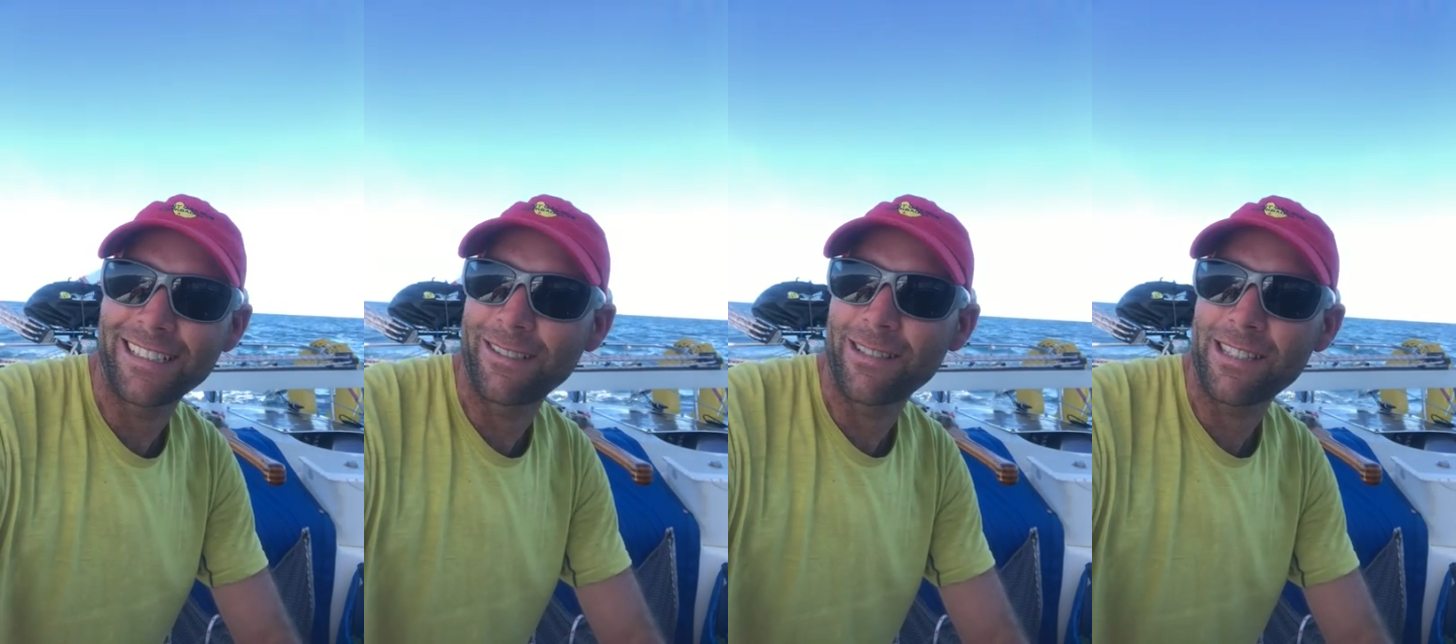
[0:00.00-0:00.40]

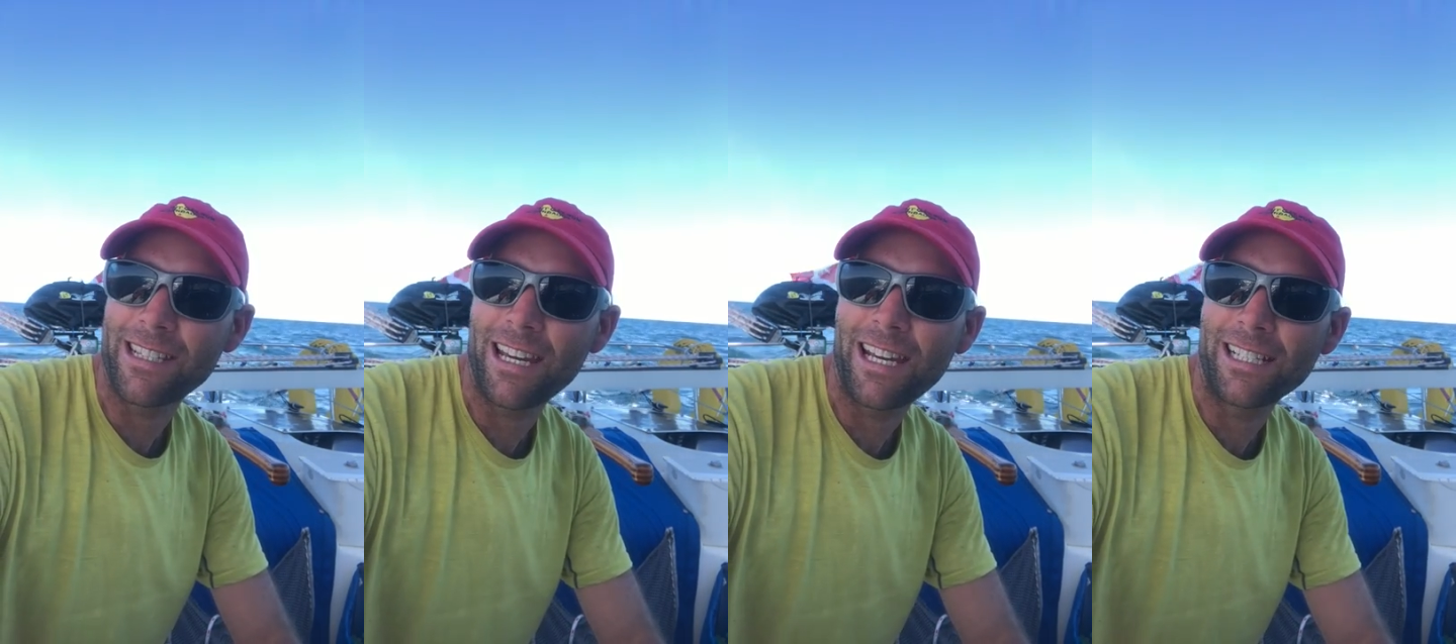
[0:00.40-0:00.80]
It was
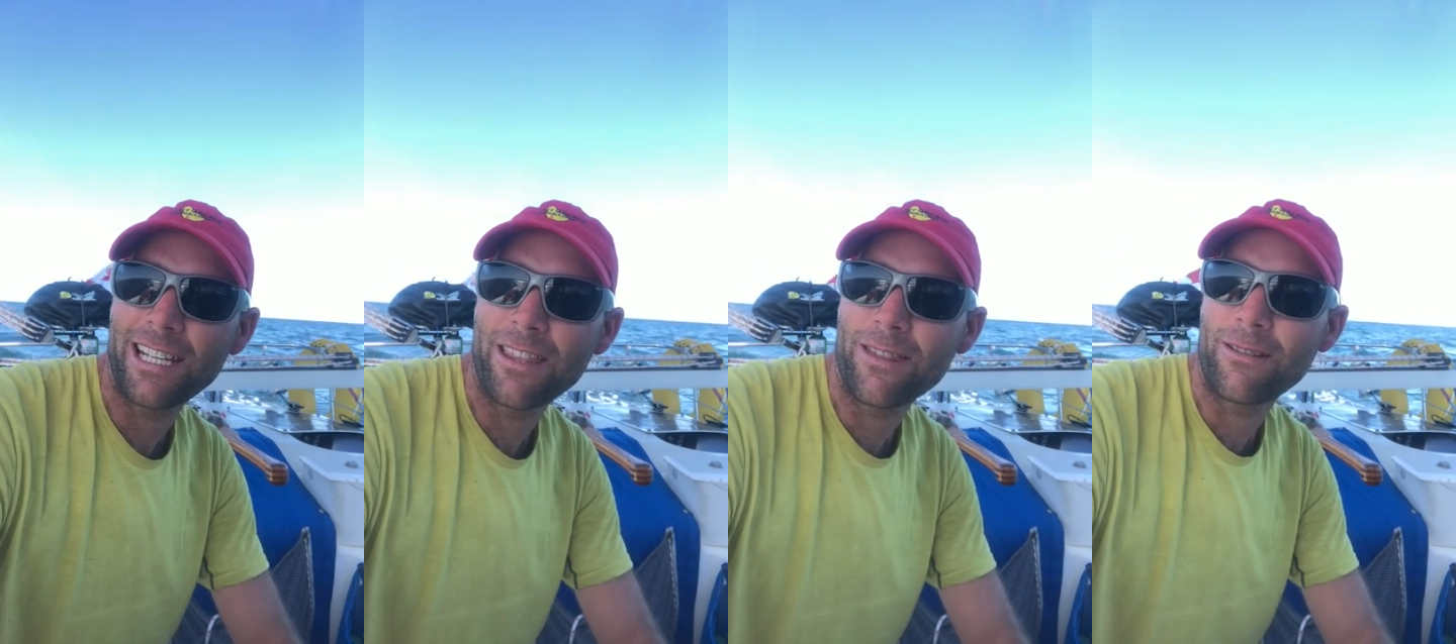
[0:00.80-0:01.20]

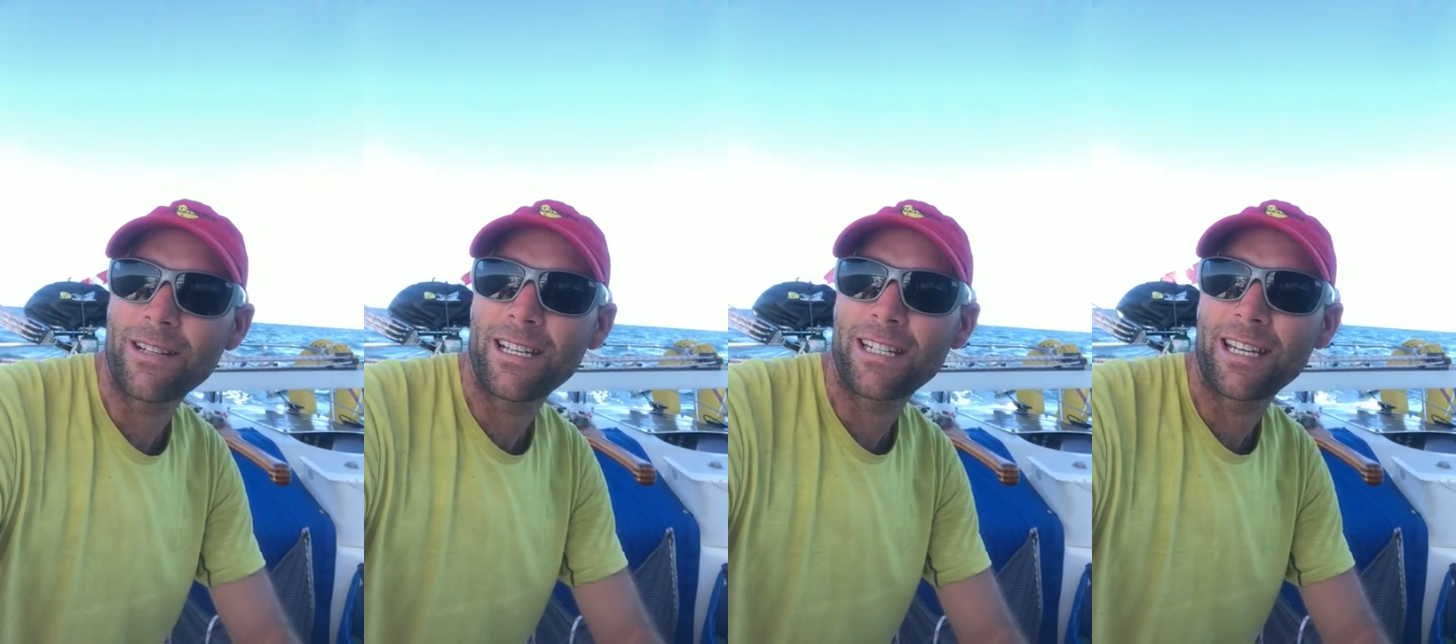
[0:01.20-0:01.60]

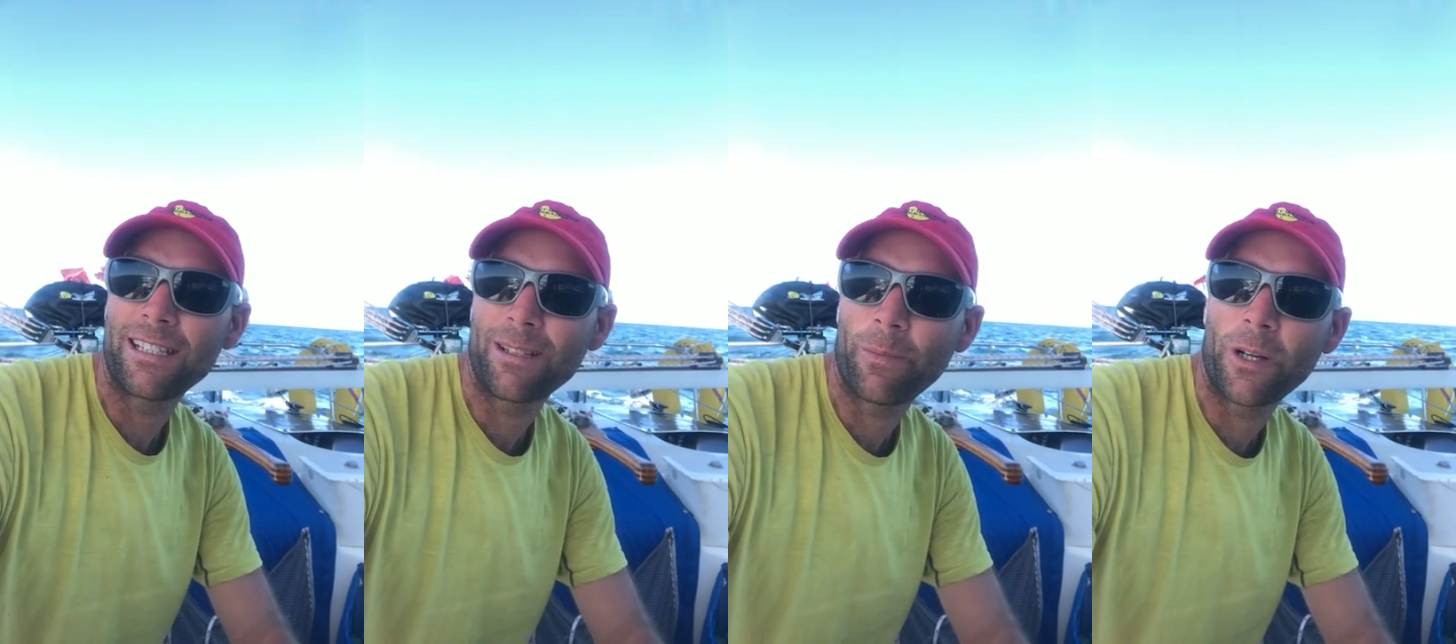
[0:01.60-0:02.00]
10:30 at
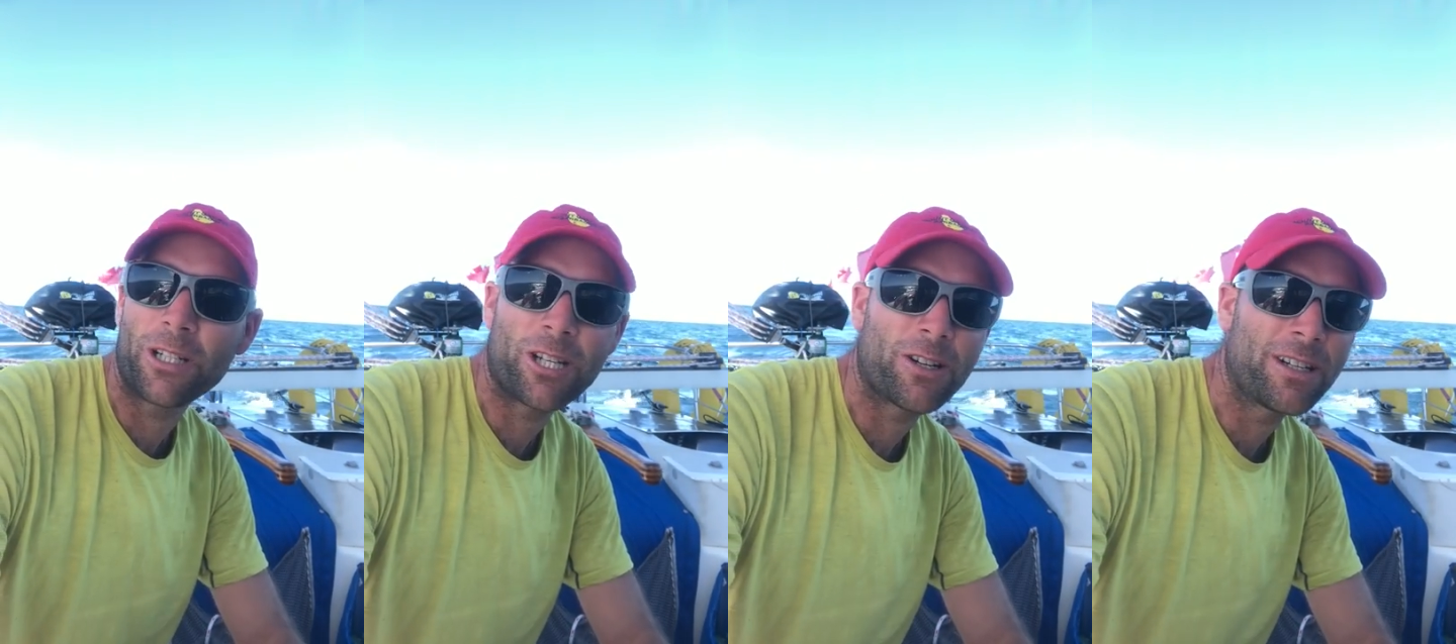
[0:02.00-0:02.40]
night
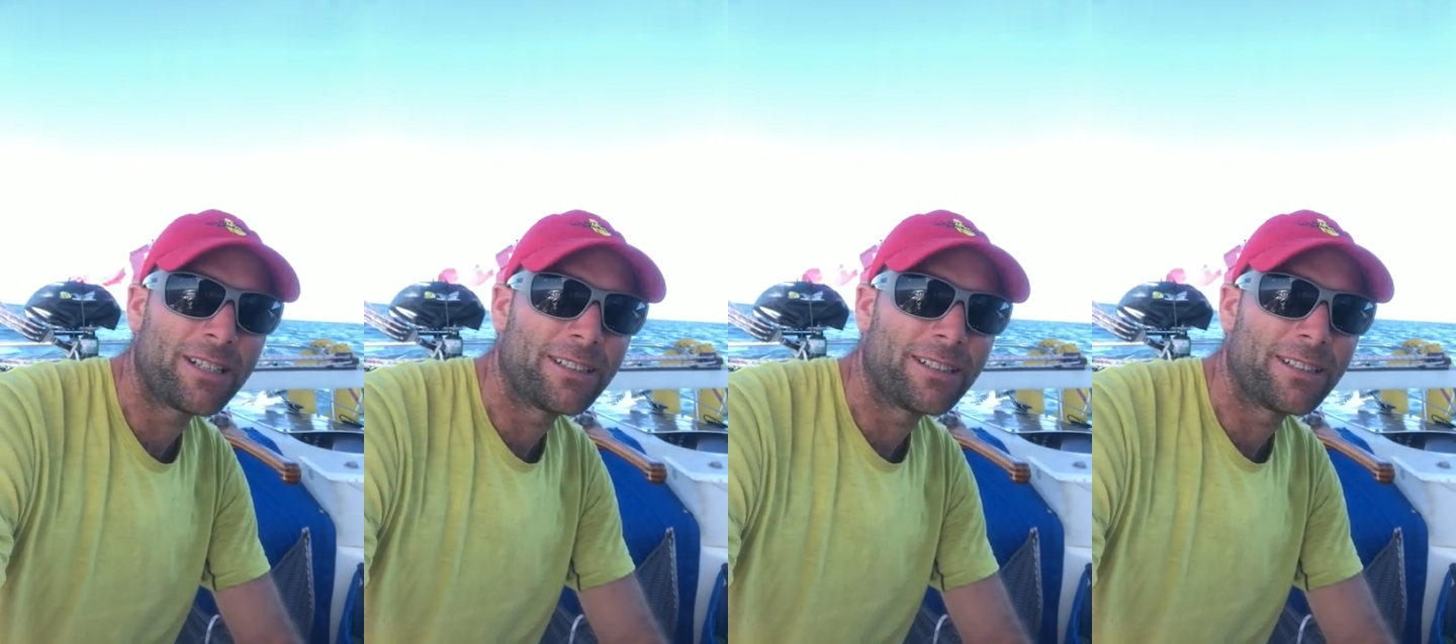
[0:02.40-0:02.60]
departure.